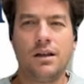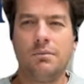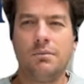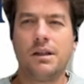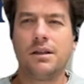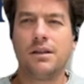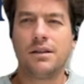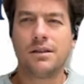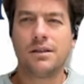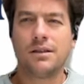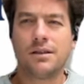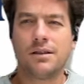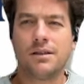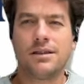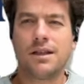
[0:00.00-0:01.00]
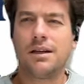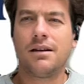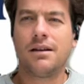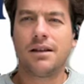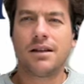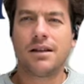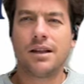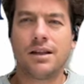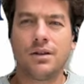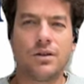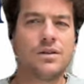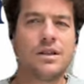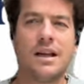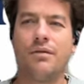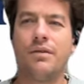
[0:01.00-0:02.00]
I mean,
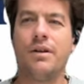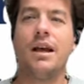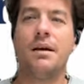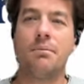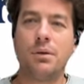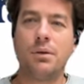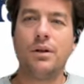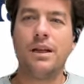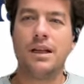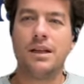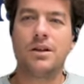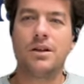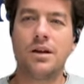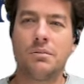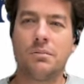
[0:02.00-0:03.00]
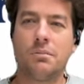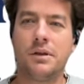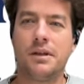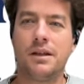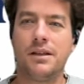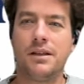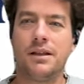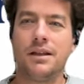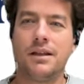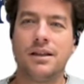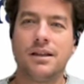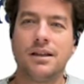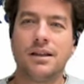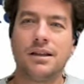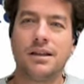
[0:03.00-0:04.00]
does every employee in the company,
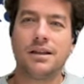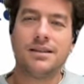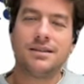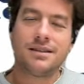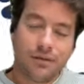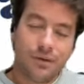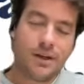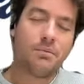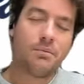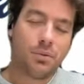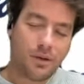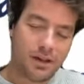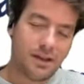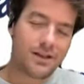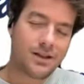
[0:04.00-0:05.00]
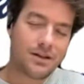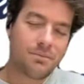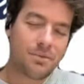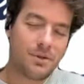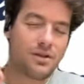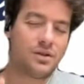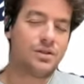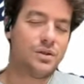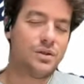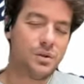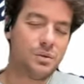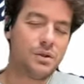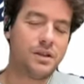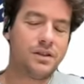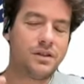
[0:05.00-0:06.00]
is every employee in the company a
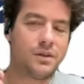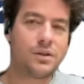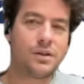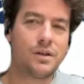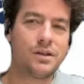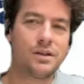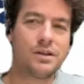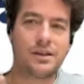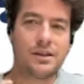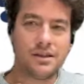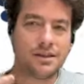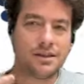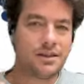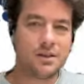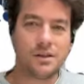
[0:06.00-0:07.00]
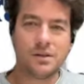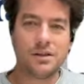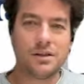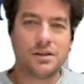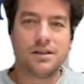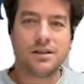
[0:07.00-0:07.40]
steward or no?